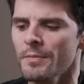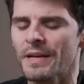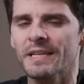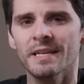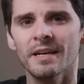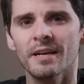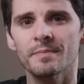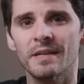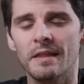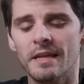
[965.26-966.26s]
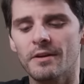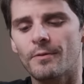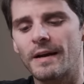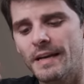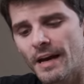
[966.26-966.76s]
biggest hiccups I think
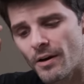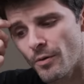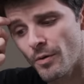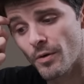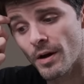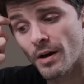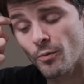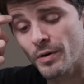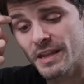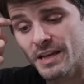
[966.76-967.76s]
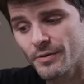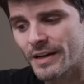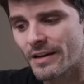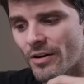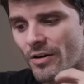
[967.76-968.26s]
right now uh, with the
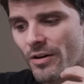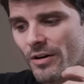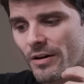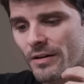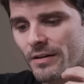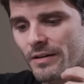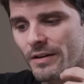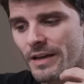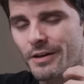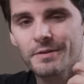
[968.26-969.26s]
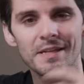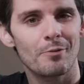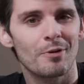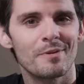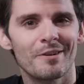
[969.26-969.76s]
unit are, you know, its
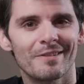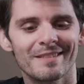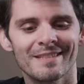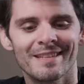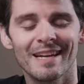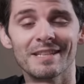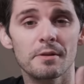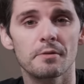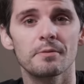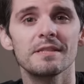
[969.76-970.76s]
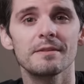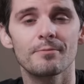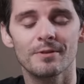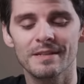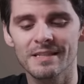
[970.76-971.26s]
outward appearance. It's a 3D
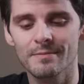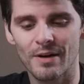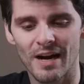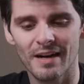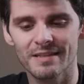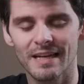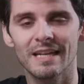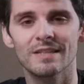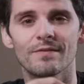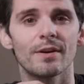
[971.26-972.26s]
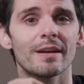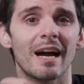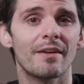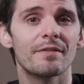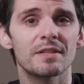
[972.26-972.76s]
printed box, and it's very
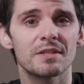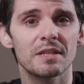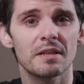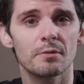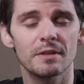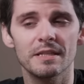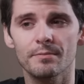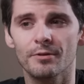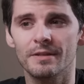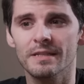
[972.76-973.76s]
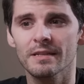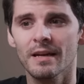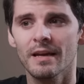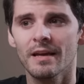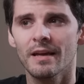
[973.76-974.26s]
obviously 3D printed.
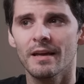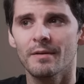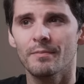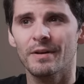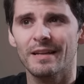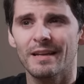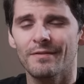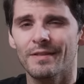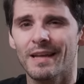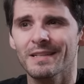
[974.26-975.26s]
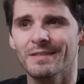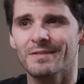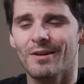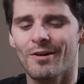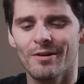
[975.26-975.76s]
But if that's
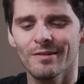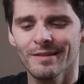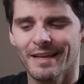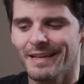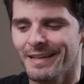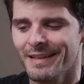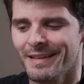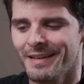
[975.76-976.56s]
all, like,